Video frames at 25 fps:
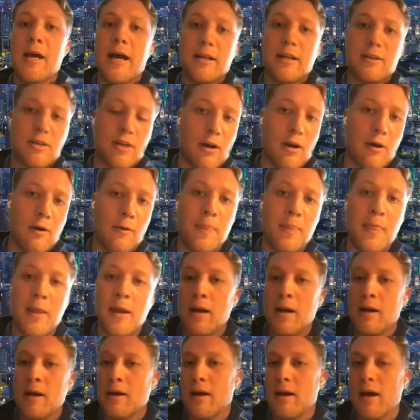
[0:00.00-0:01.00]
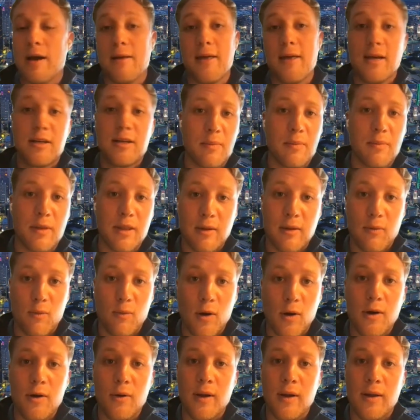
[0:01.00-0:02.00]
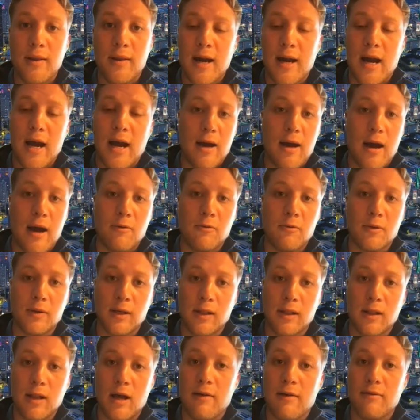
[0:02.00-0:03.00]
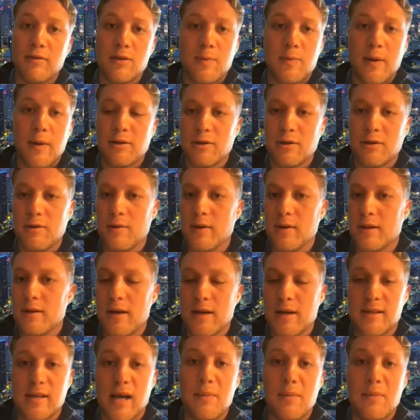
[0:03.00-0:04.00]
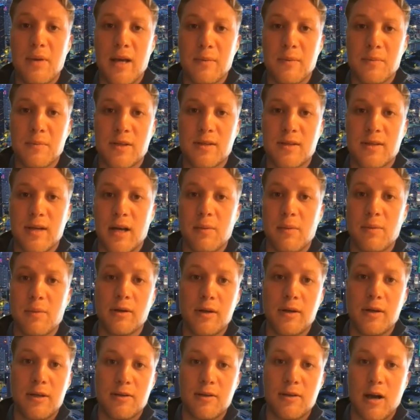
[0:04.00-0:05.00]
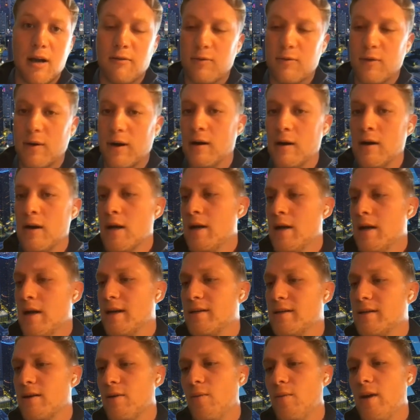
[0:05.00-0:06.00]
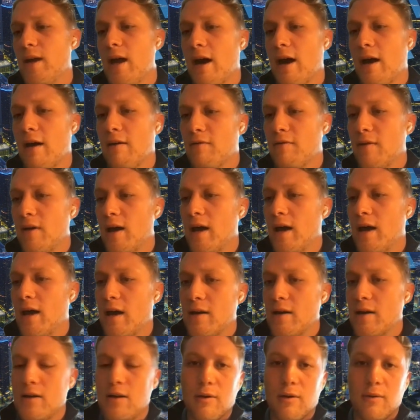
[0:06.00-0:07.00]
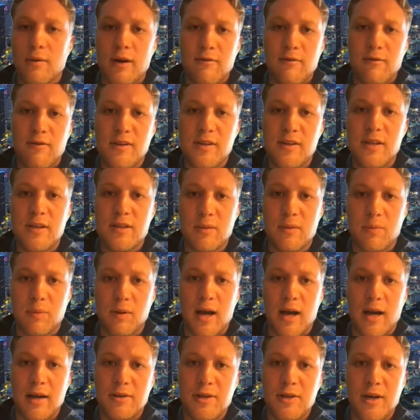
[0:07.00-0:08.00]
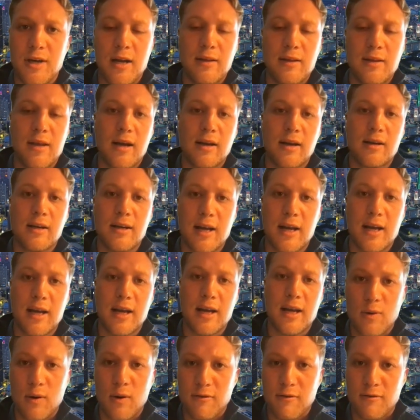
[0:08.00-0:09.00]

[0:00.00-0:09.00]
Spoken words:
And so I think something that we're doing that I really love, especially as IBM sustainability software, is that we have an Envisi supply chain that connects to